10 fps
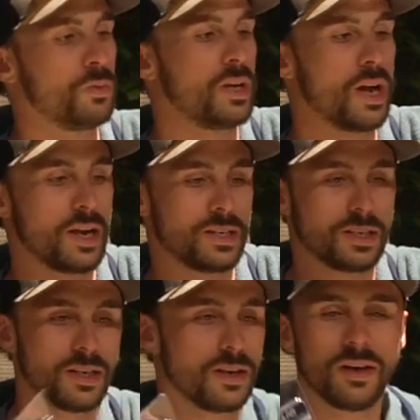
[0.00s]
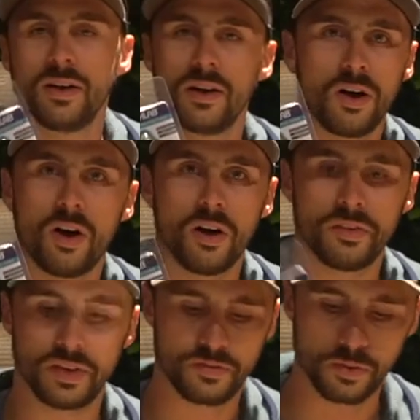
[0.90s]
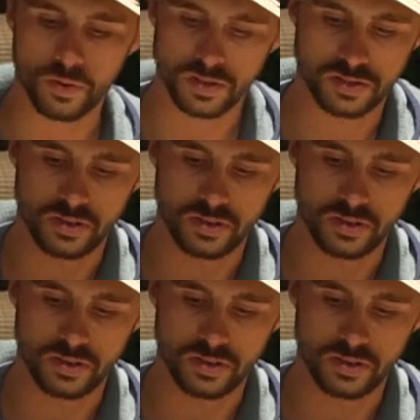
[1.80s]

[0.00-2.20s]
we got all the different ones.